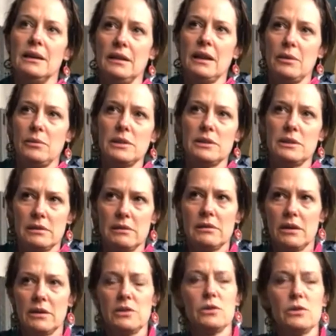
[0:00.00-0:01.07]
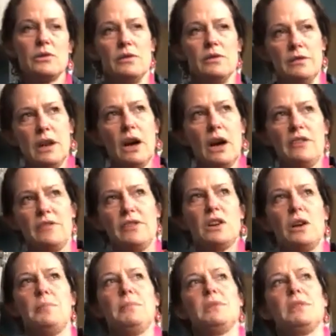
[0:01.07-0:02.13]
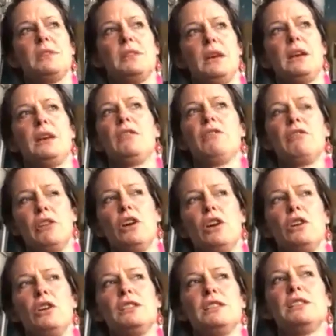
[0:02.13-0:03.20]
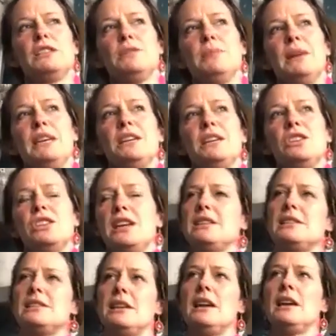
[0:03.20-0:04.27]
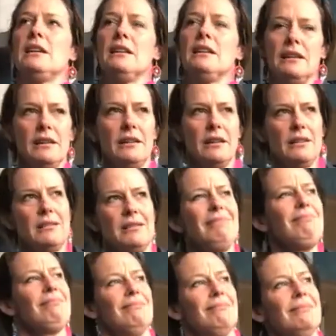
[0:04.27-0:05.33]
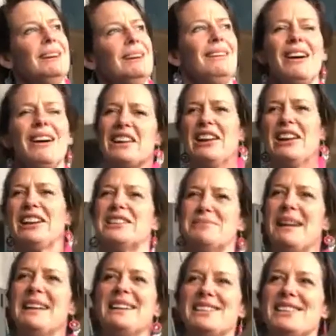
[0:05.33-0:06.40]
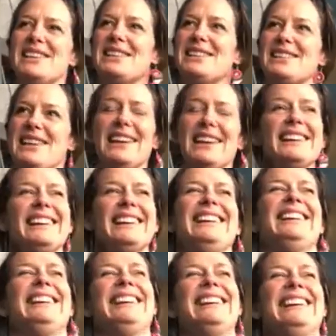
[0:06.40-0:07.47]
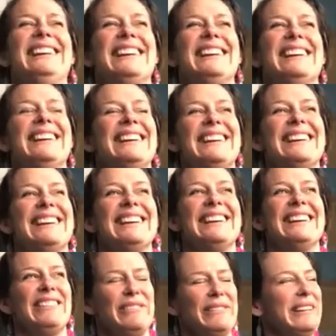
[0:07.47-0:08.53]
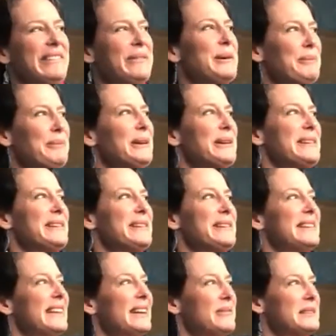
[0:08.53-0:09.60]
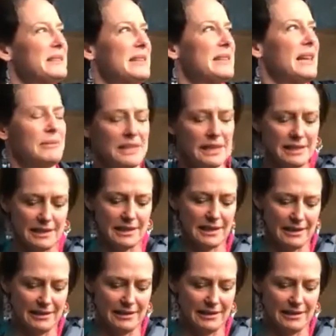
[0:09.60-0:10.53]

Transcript: that was a sort of lifetime's thing for an artist to make a chess set. And I thought, I'd like to make a chess set. I would. That was years ago.